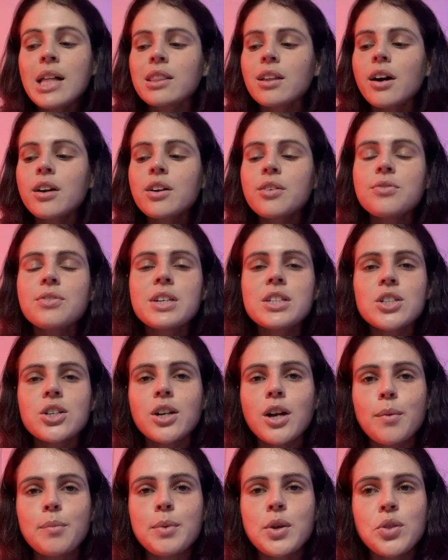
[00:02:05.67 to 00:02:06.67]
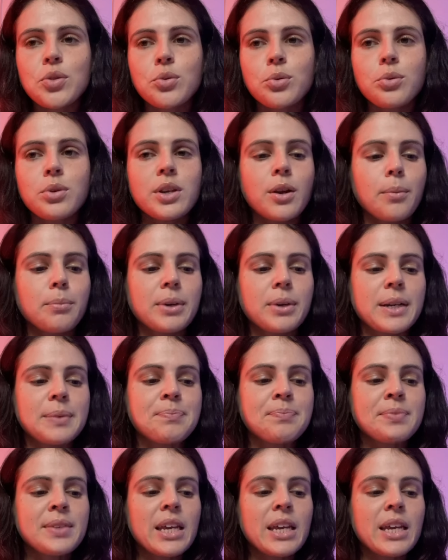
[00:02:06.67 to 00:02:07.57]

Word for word: lot of things are coming through here, but